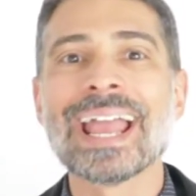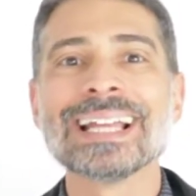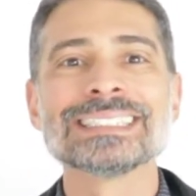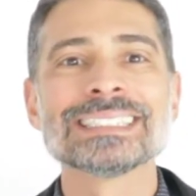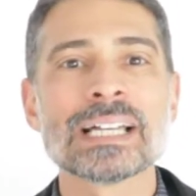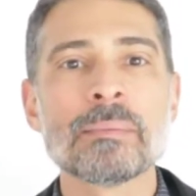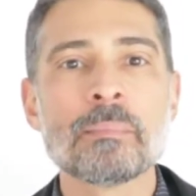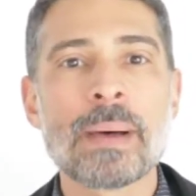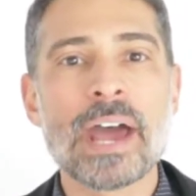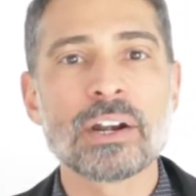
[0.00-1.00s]
and
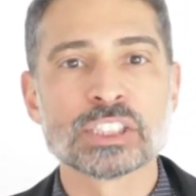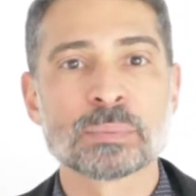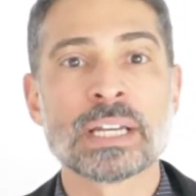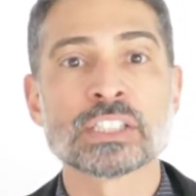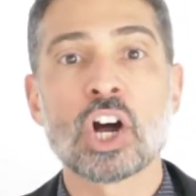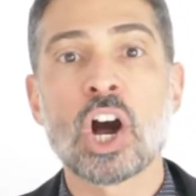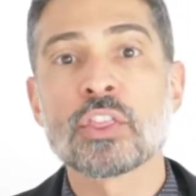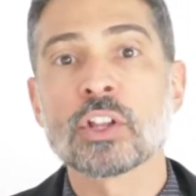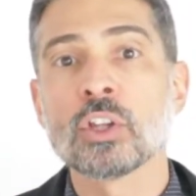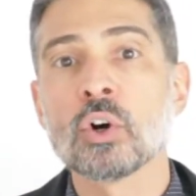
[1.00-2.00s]
some banner space
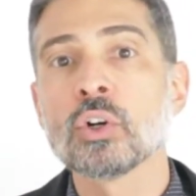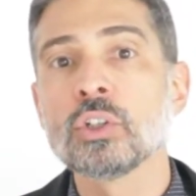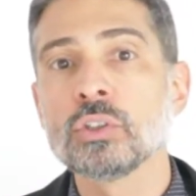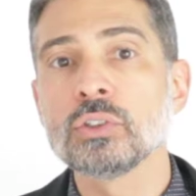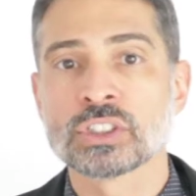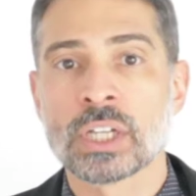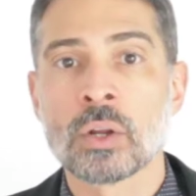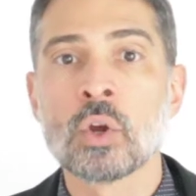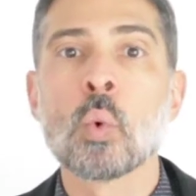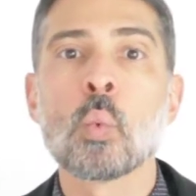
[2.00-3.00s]
on the local news
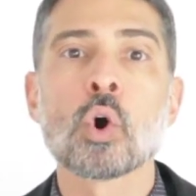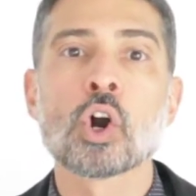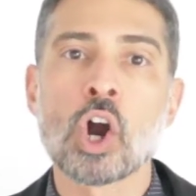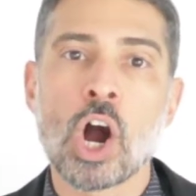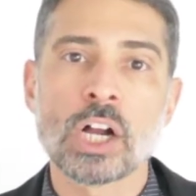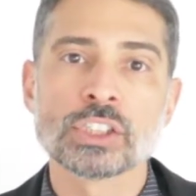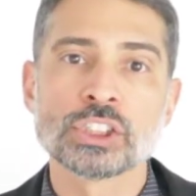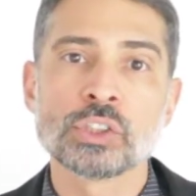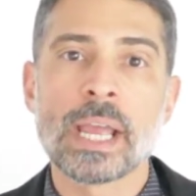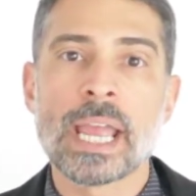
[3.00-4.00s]
site will
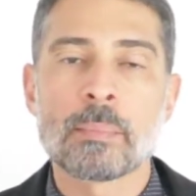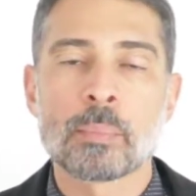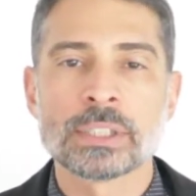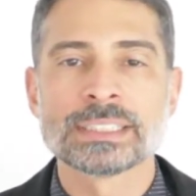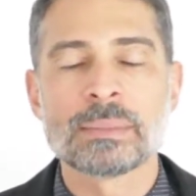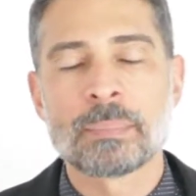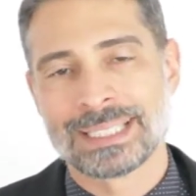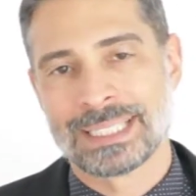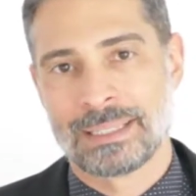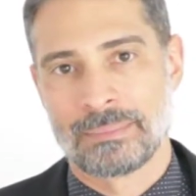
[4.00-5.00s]
cost you a pretty
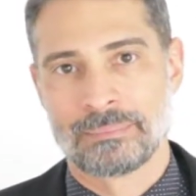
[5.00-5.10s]
penny.